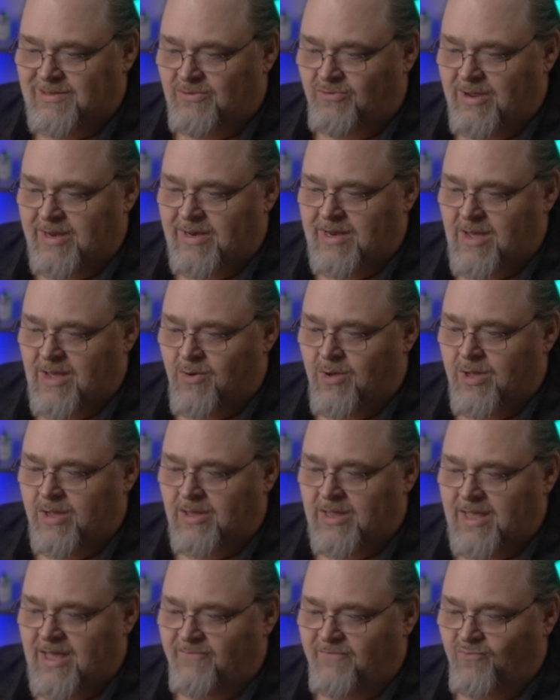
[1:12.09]
Now, right now, I
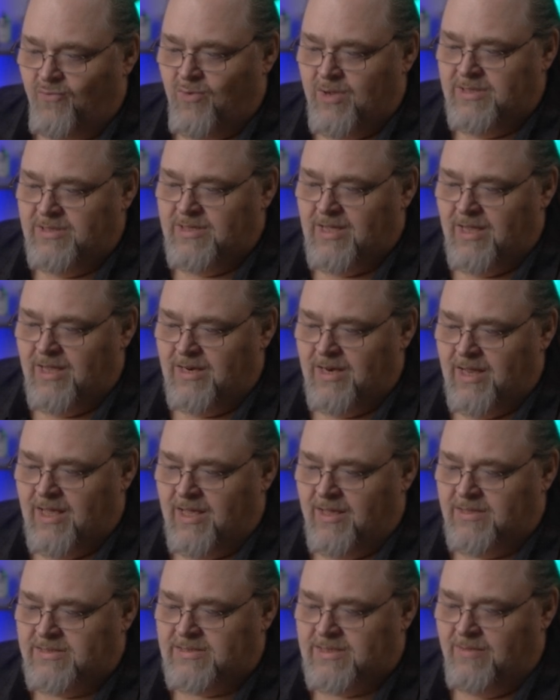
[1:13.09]
only have one
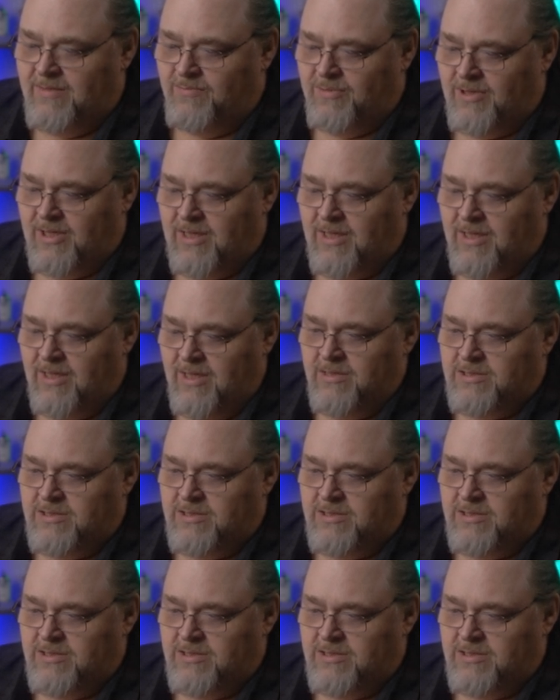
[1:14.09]
.NET assembly,